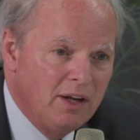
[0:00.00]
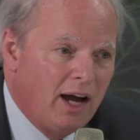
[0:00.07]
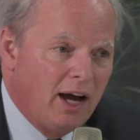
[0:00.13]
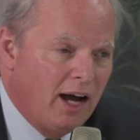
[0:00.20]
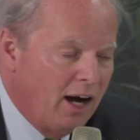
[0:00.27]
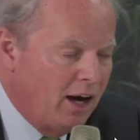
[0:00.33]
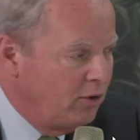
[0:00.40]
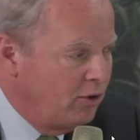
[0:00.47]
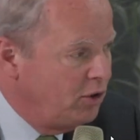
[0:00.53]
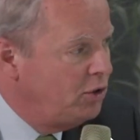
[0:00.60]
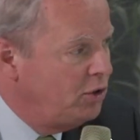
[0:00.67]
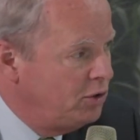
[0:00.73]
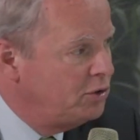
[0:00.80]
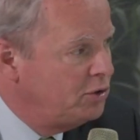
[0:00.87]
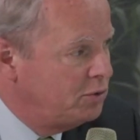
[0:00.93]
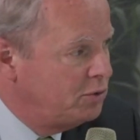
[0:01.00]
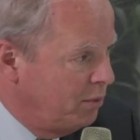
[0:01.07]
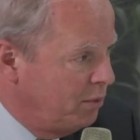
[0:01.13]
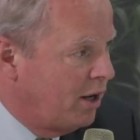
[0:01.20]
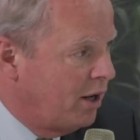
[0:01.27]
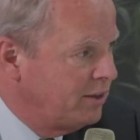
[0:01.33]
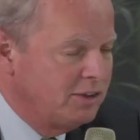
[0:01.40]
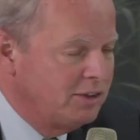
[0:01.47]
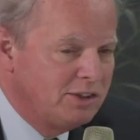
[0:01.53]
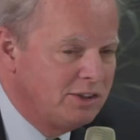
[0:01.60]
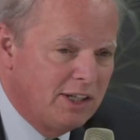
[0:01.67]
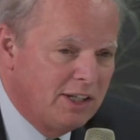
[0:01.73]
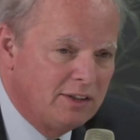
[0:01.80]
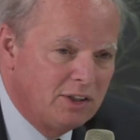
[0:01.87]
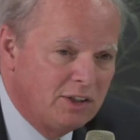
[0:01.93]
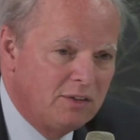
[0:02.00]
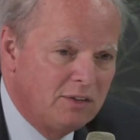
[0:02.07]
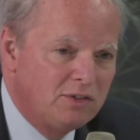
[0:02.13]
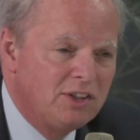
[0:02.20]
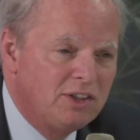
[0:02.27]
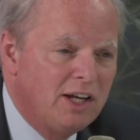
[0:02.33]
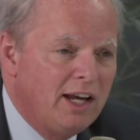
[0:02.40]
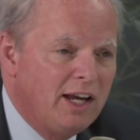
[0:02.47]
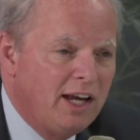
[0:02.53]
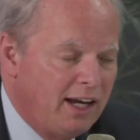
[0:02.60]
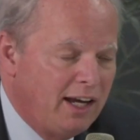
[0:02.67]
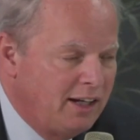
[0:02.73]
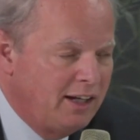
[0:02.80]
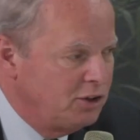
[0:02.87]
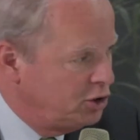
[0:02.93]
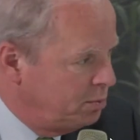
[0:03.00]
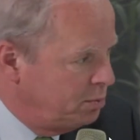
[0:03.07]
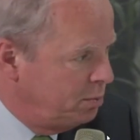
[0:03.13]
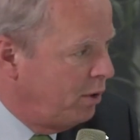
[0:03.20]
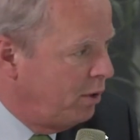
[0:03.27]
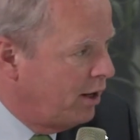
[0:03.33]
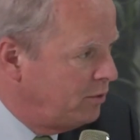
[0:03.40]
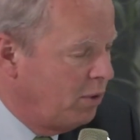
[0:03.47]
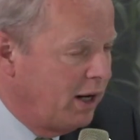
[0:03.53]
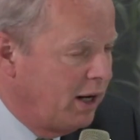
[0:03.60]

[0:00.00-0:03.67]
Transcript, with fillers: How you use market incentives in a smart